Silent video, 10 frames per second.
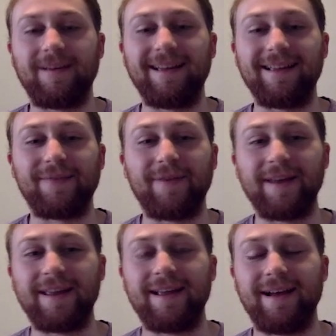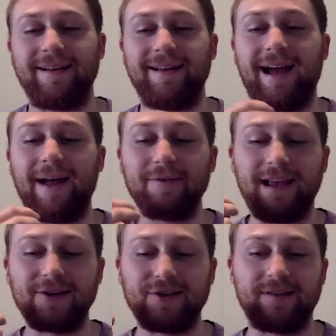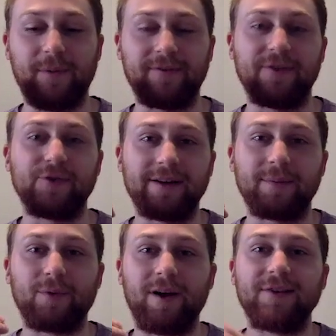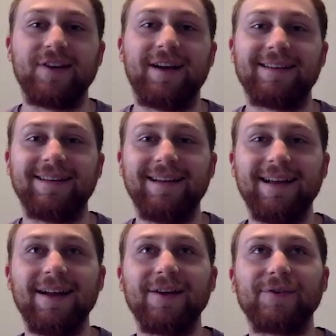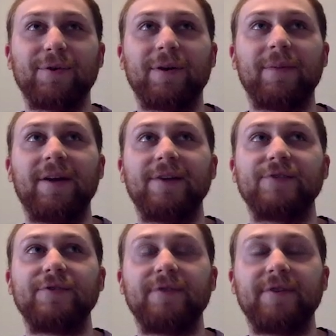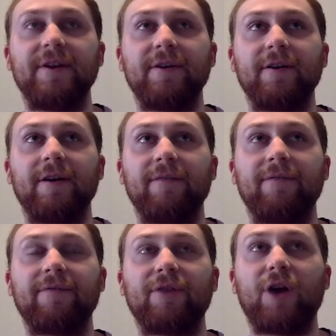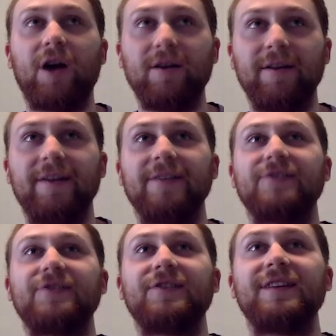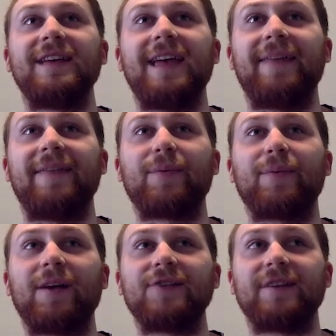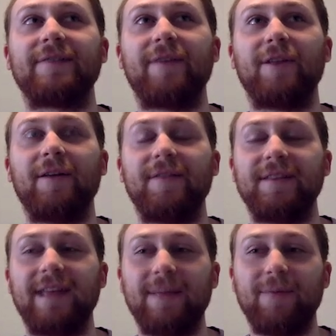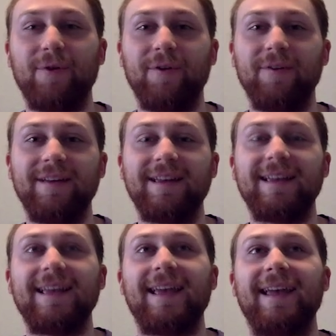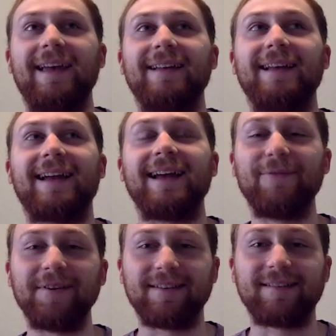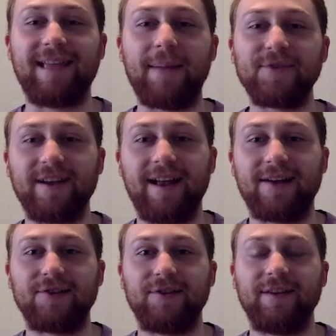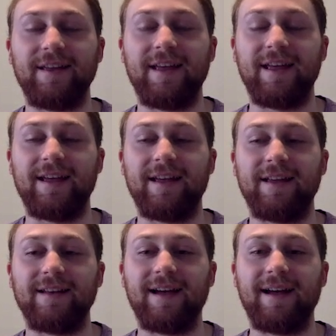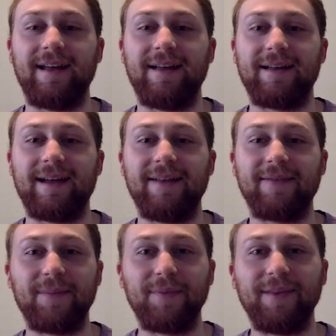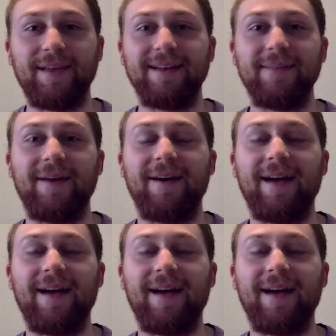it's funny. I was actually supposed to direct a project during my junior year of college, and the project fell off the table. And I kind of went to Snapchat actually, and I kind of complained about